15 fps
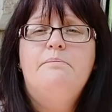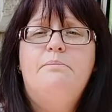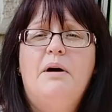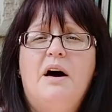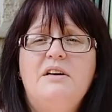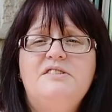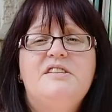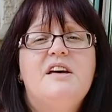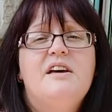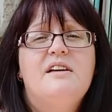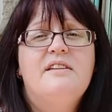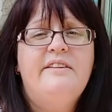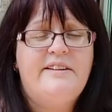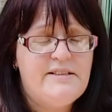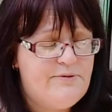but
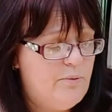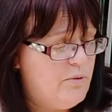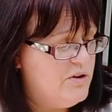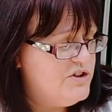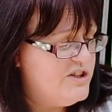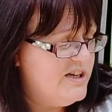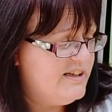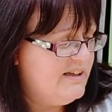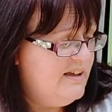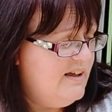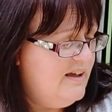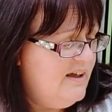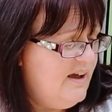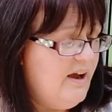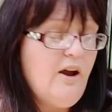thanks for watching.
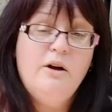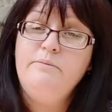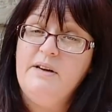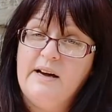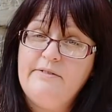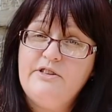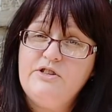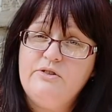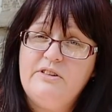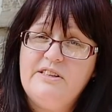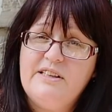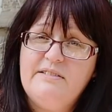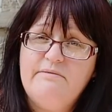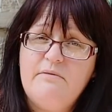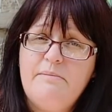I hope you have enjoyed
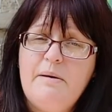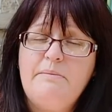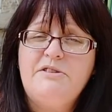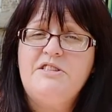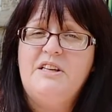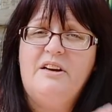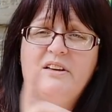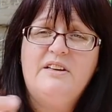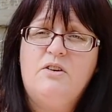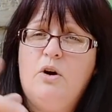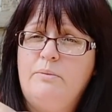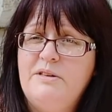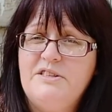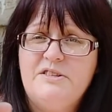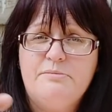it. Remember to like,
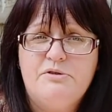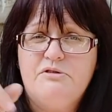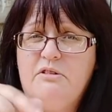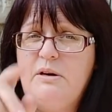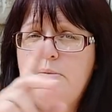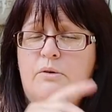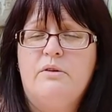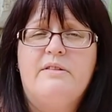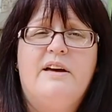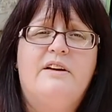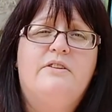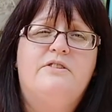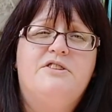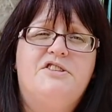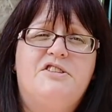comment, subscribe, all of that
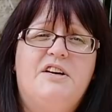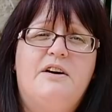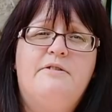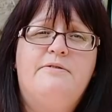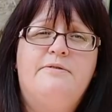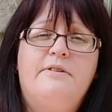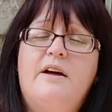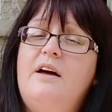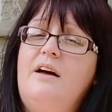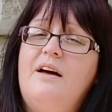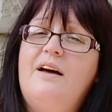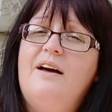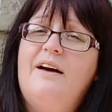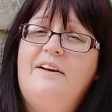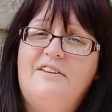good stuff.
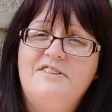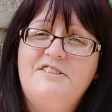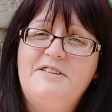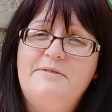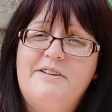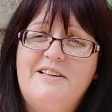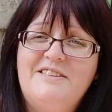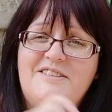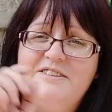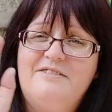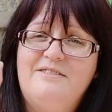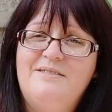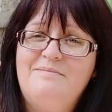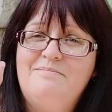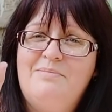And I'll see you again
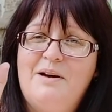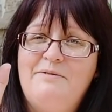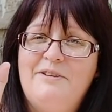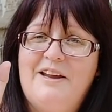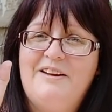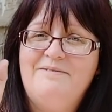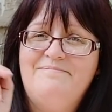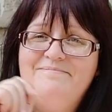soon. Bye for now.